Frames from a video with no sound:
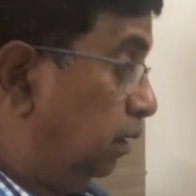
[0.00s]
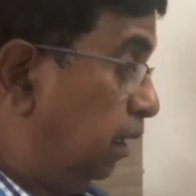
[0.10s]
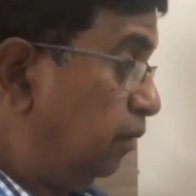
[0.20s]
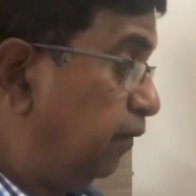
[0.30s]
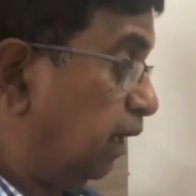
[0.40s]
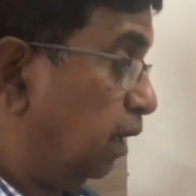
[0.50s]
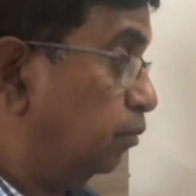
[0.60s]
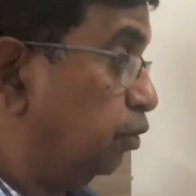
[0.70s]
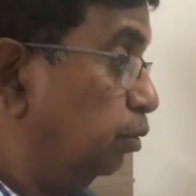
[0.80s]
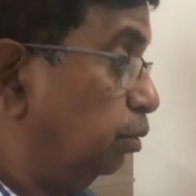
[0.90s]
Then we
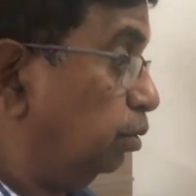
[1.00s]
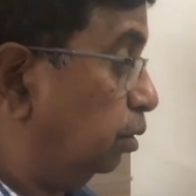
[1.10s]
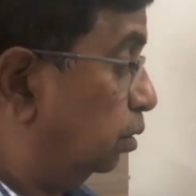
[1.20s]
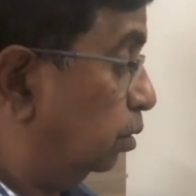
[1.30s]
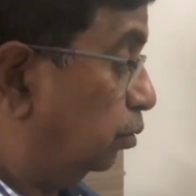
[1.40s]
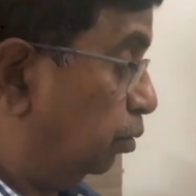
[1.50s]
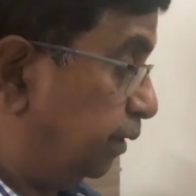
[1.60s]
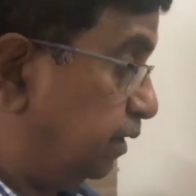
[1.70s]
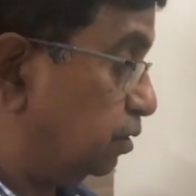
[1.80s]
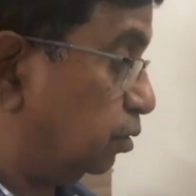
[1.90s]
come to
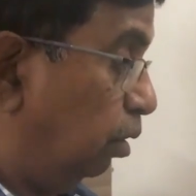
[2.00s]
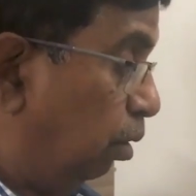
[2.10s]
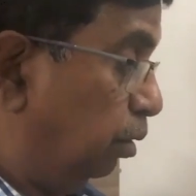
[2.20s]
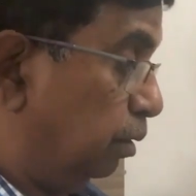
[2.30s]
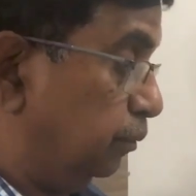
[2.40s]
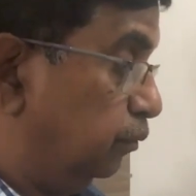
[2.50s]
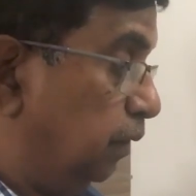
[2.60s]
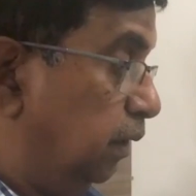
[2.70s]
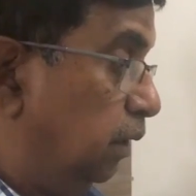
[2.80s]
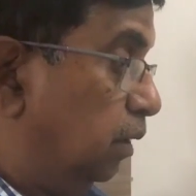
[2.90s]
what is clone.
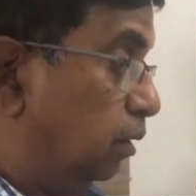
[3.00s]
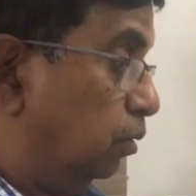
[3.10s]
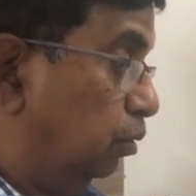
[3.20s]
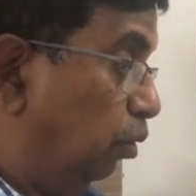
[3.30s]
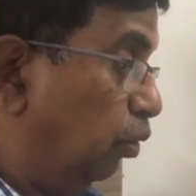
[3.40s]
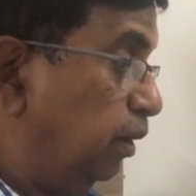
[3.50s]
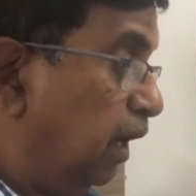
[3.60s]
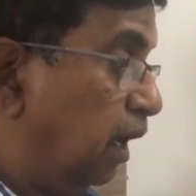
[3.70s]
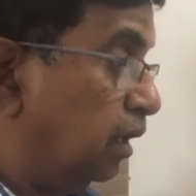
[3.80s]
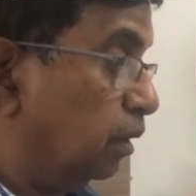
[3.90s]
Clone
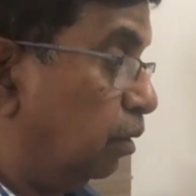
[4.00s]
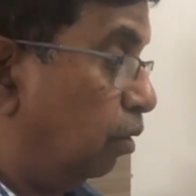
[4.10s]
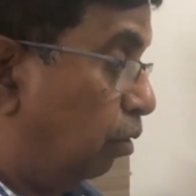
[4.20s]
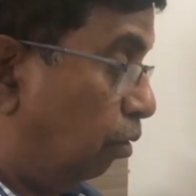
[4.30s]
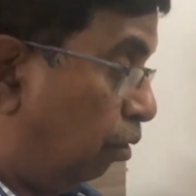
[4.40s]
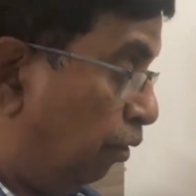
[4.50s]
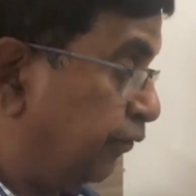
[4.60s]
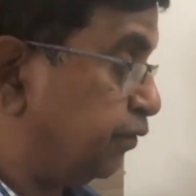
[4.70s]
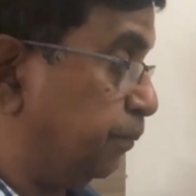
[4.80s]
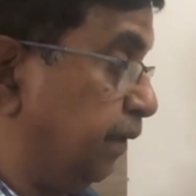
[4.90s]
are
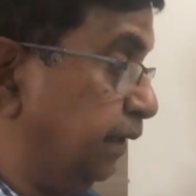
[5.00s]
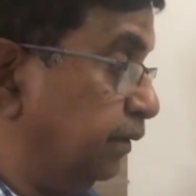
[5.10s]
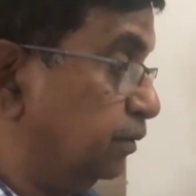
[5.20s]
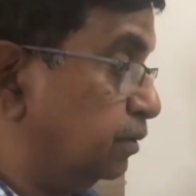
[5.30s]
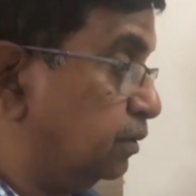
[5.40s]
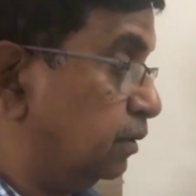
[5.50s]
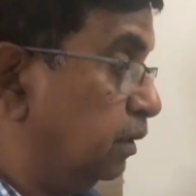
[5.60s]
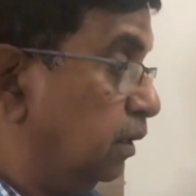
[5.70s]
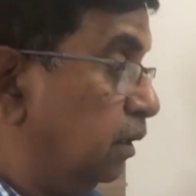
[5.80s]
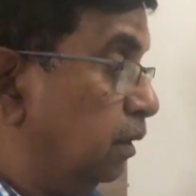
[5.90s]
offsprings
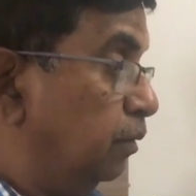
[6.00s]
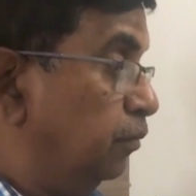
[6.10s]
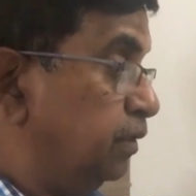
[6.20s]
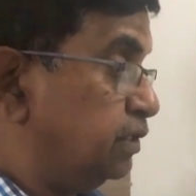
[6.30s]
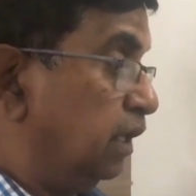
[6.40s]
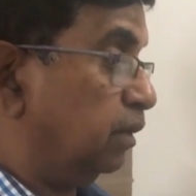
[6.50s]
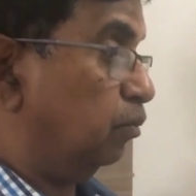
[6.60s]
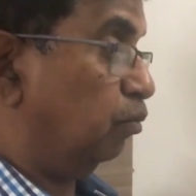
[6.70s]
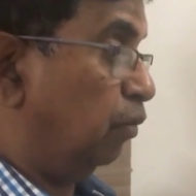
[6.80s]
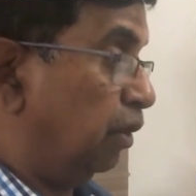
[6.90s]
which
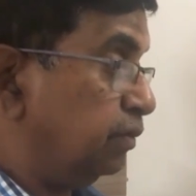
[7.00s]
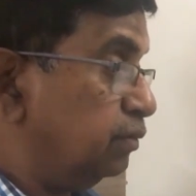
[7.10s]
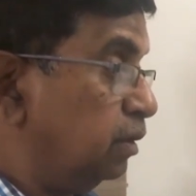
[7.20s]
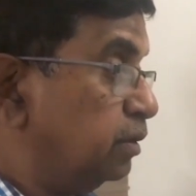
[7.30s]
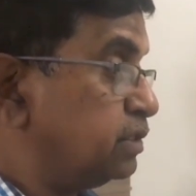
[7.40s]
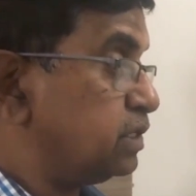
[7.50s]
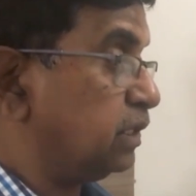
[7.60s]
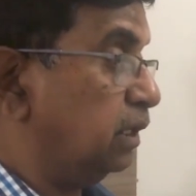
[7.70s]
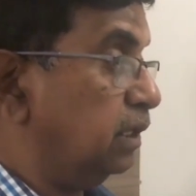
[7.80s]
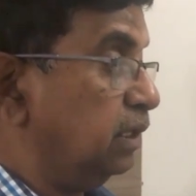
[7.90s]
are
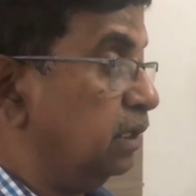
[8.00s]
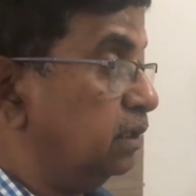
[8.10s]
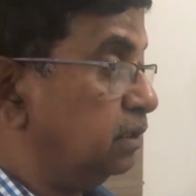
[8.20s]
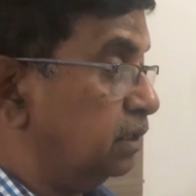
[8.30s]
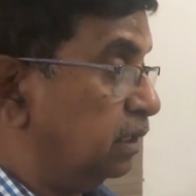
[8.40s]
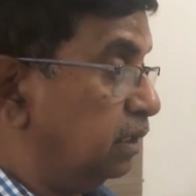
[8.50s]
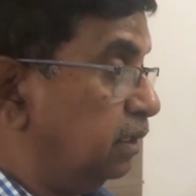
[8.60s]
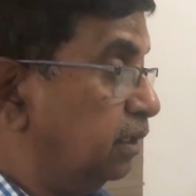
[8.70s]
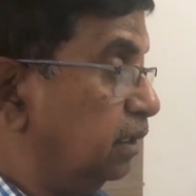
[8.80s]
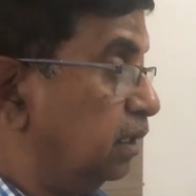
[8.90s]
morphologically and
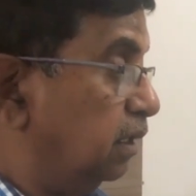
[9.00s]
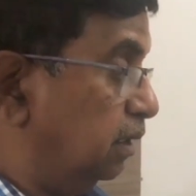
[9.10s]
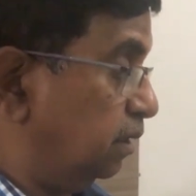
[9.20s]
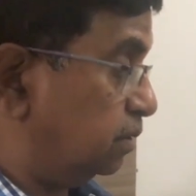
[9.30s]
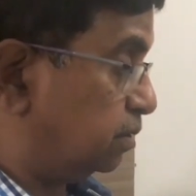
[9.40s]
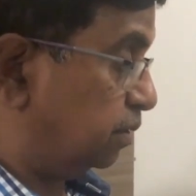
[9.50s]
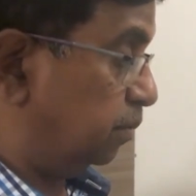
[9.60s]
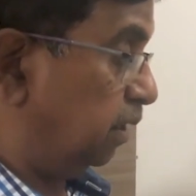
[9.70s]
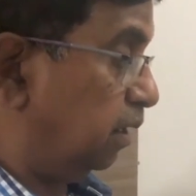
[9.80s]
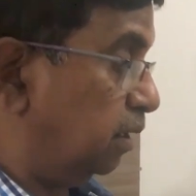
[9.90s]
genetically
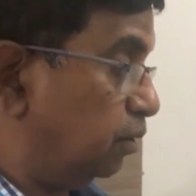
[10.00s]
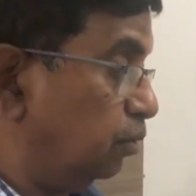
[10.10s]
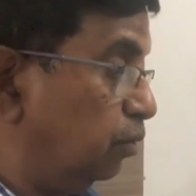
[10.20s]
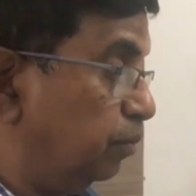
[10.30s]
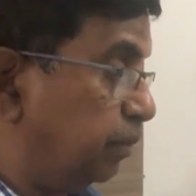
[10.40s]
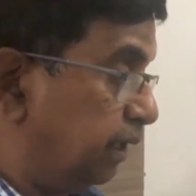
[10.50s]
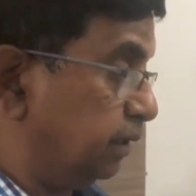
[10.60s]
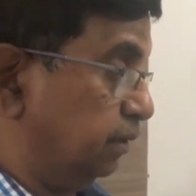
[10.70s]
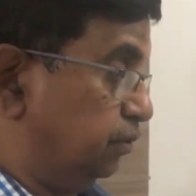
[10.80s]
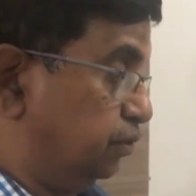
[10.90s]
similar to
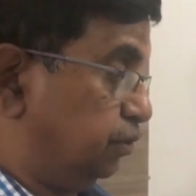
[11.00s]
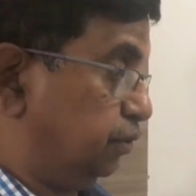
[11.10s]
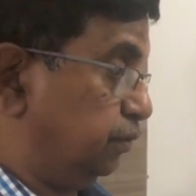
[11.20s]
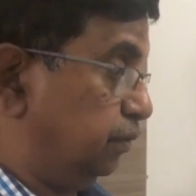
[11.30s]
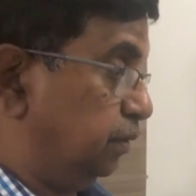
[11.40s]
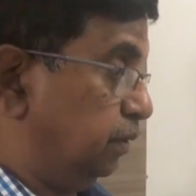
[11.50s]
parents.